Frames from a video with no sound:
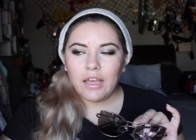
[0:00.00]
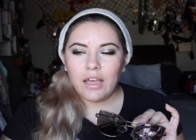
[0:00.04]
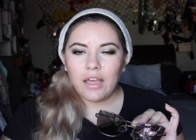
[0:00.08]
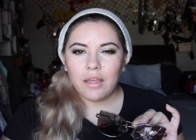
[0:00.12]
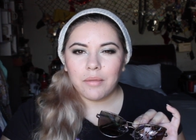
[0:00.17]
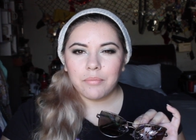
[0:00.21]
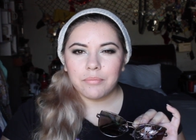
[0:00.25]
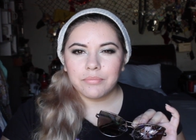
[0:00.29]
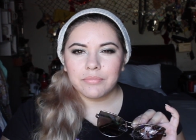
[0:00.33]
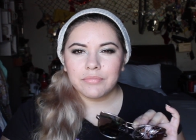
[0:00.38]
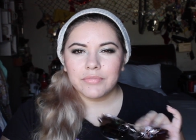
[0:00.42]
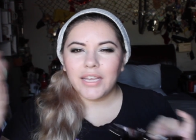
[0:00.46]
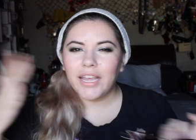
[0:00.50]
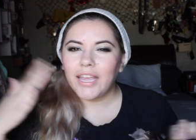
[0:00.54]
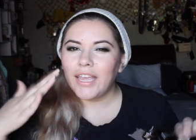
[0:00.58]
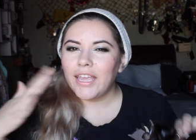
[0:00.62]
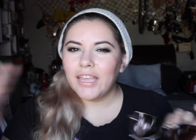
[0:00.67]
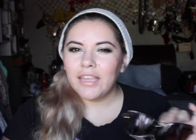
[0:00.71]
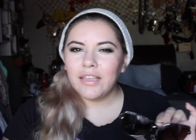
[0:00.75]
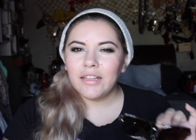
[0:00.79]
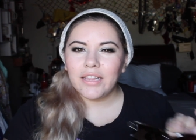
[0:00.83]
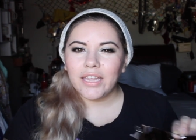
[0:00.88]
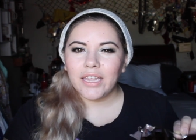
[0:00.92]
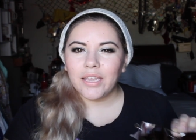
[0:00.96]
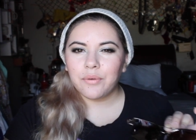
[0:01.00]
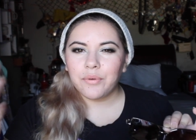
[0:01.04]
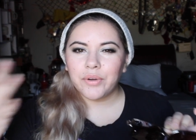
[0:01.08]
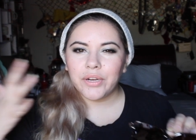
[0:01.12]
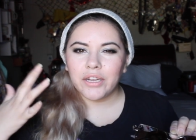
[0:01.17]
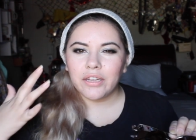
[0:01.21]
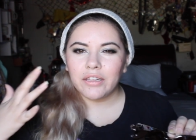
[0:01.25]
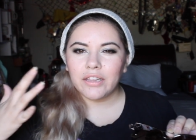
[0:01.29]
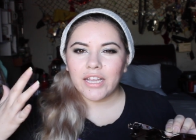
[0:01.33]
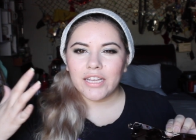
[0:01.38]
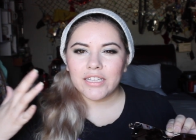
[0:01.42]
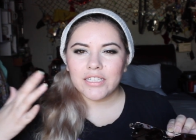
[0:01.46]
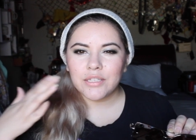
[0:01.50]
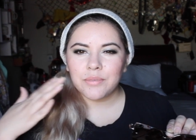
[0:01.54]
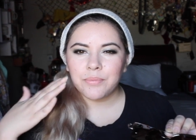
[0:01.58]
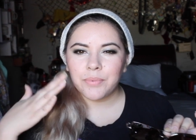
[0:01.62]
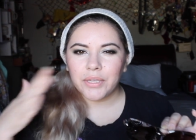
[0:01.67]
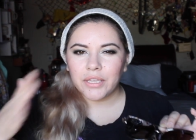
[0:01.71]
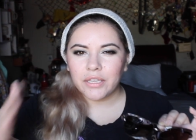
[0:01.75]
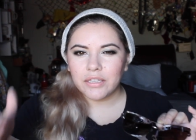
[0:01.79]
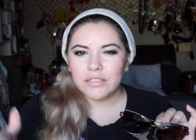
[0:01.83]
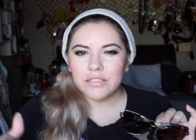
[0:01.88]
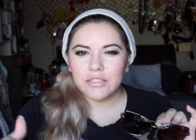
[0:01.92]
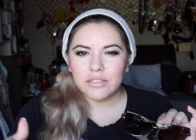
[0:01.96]
I hate like wearing glasses
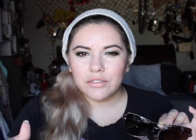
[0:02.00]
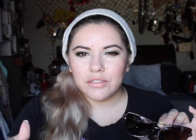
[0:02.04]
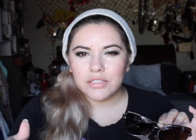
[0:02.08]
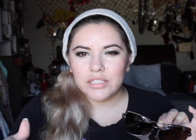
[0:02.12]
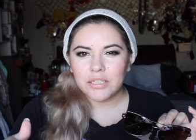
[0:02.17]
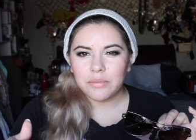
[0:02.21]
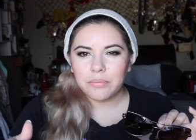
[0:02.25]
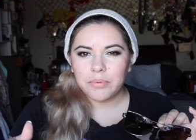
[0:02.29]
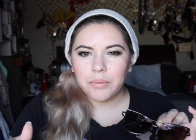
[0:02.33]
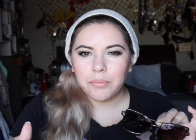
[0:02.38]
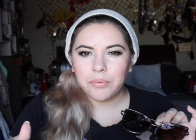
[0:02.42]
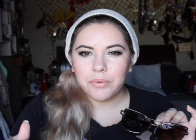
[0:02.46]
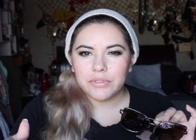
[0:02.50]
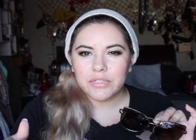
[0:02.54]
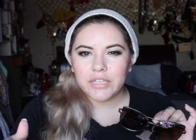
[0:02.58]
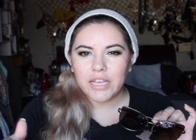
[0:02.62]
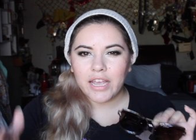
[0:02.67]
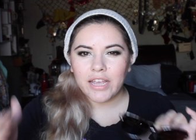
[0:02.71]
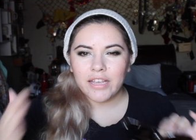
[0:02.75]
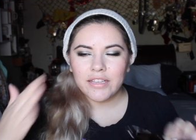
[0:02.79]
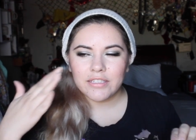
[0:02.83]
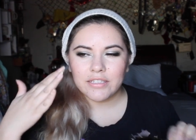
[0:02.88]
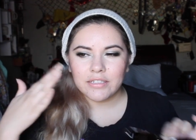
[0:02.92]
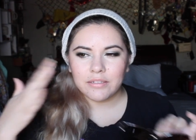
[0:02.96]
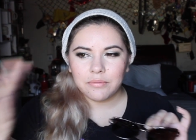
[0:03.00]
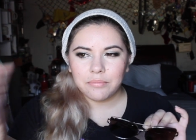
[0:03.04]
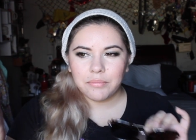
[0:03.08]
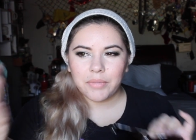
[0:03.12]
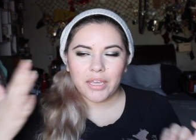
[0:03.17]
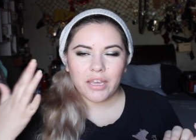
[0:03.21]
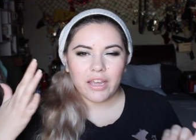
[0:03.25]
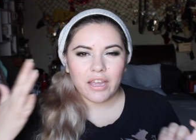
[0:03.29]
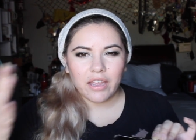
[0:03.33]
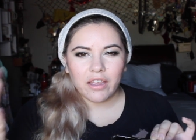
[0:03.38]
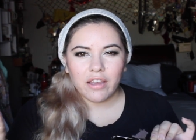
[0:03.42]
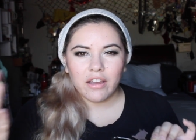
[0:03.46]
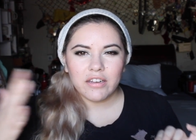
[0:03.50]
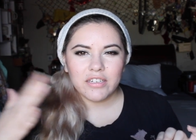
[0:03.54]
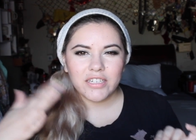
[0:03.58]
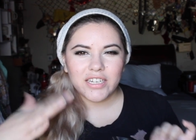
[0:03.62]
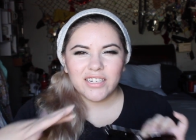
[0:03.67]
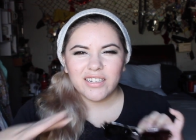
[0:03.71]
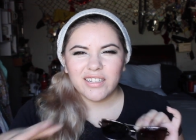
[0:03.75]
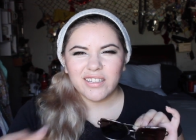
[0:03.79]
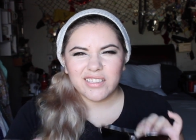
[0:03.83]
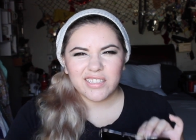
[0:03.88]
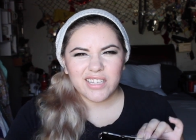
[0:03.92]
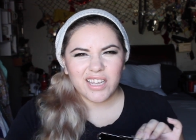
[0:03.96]
but you can still see people's eyes and make eye
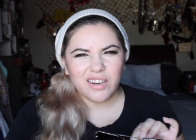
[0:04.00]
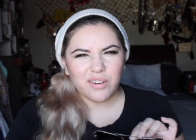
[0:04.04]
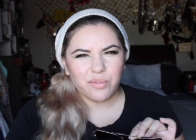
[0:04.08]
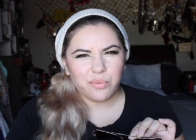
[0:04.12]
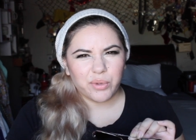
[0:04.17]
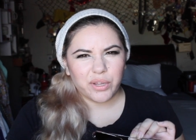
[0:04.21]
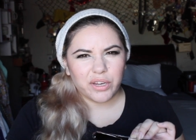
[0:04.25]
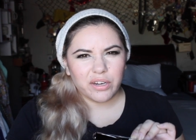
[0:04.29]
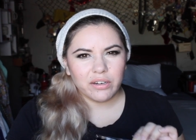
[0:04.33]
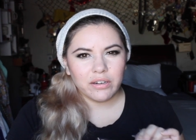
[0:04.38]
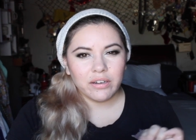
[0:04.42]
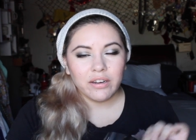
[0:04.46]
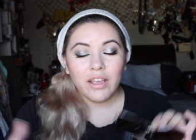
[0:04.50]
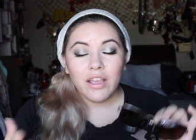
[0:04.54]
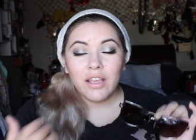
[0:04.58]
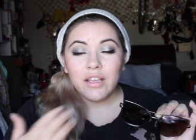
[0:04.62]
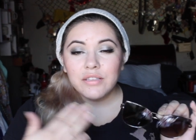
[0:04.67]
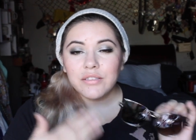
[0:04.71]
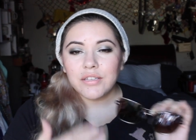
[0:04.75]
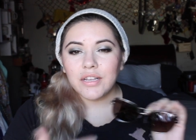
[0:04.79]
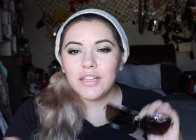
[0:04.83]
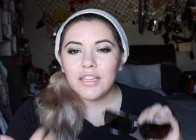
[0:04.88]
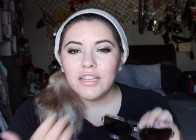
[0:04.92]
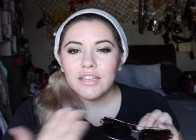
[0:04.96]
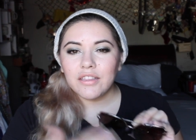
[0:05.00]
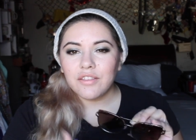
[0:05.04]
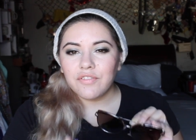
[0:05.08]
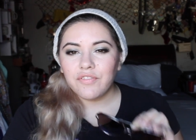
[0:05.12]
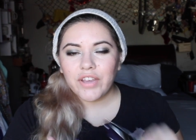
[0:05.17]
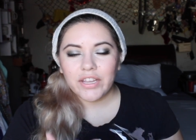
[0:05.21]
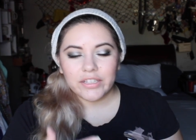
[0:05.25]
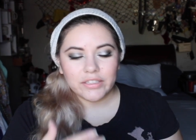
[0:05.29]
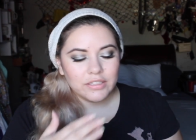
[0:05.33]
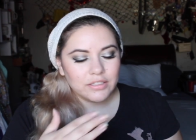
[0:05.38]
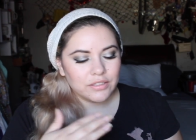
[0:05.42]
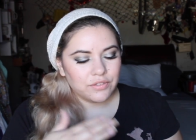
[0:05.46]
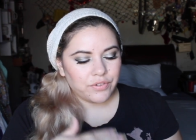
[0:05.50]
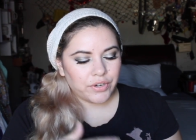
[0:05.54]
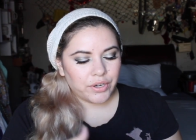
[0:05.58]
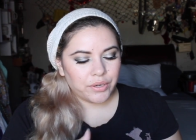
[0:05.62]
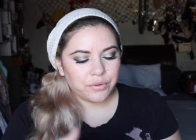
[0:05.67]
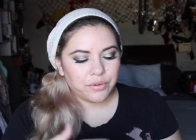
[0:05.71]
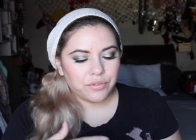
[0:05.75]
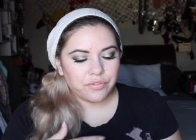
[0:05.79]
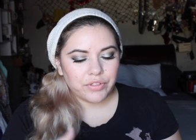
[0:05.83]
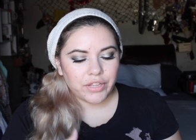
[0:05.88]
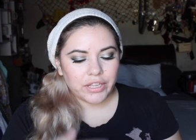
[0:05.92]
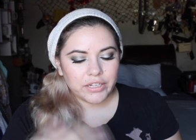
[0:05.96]
contact. That's kind of weird. So I like the fact that it's
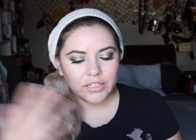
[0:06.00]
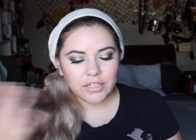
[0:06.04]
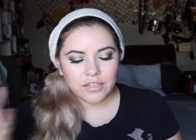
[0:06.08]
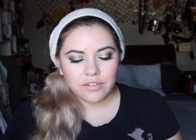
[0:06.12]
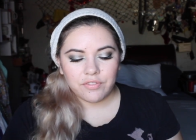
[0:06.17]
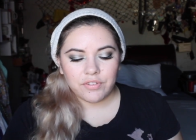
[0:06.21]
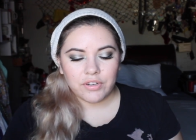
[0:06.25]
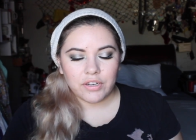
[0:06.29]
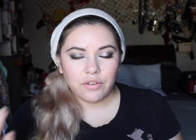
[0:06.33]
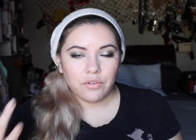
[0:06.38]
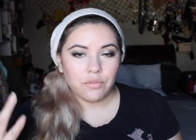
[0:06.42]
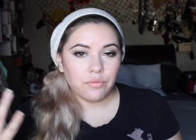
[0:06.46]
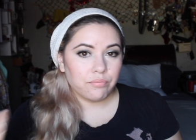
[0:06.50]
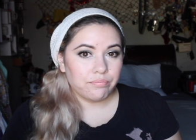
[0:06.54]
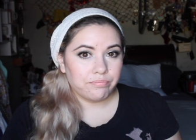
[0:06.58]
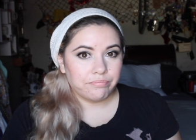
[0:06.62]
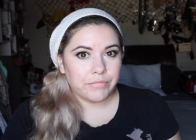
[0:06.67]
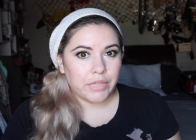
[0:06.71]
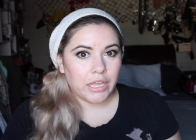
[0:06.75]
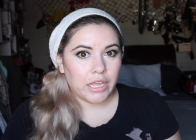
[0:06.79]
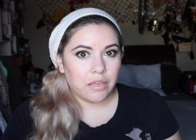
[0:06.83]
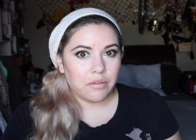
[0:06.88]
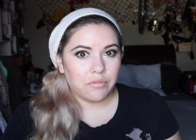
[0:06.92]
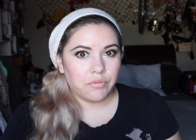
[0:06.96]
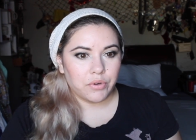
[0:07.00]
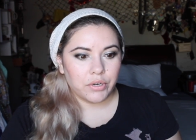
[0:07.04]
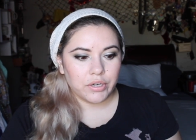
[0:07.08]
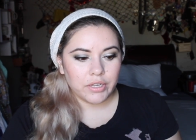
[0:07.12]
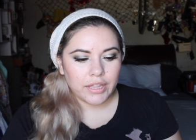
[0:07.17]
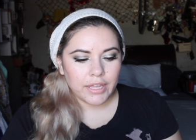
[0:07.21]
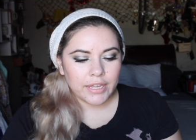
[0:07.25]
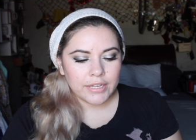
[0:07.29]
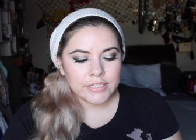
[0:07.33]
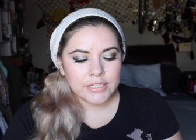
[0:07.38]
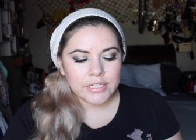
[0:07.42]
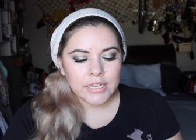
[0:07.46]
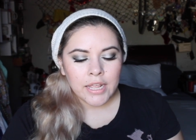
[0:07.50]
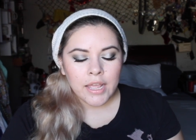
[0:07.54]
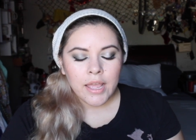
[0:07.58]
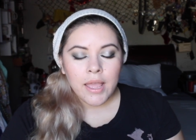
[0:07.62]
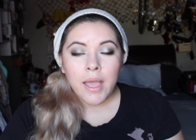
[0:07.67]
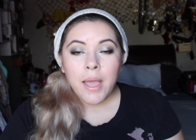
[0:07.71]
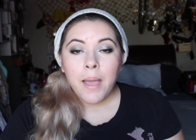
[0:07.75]
very reflective, and I avoid that.